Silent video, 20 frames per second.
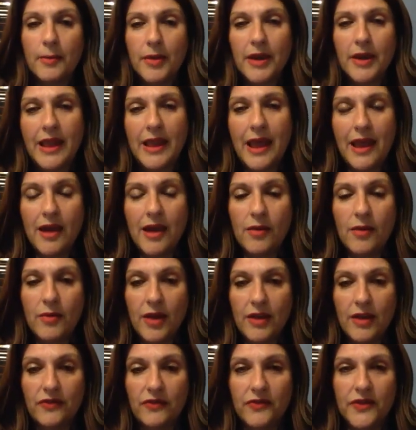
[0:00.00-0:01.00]
but
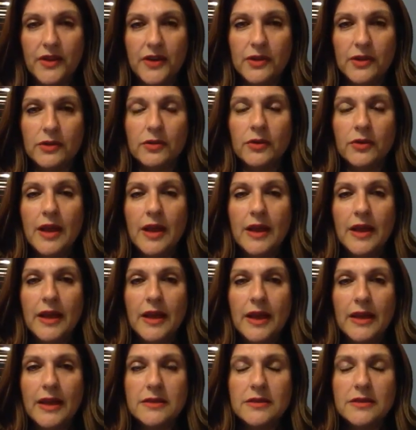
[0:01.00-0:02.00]
now I feel
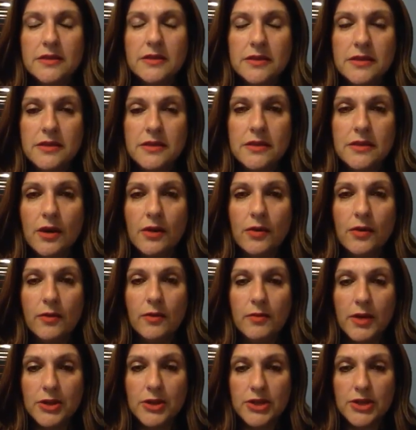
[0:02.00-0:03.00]
it's
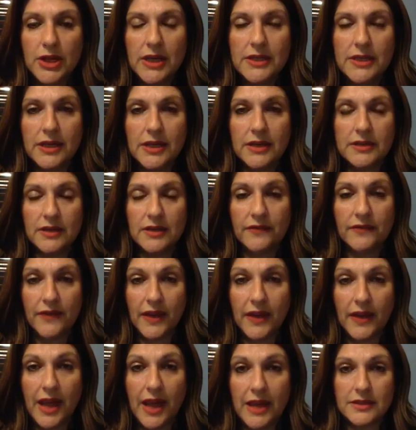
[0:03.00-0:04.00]
so much easier to
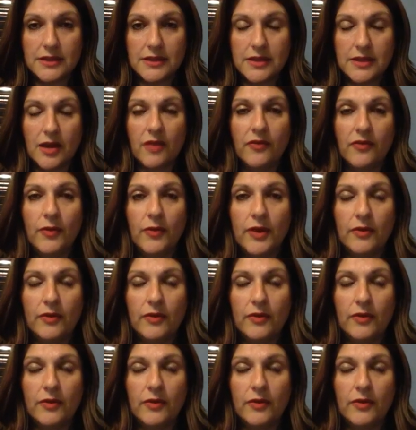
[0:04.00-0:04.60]
forget stuff.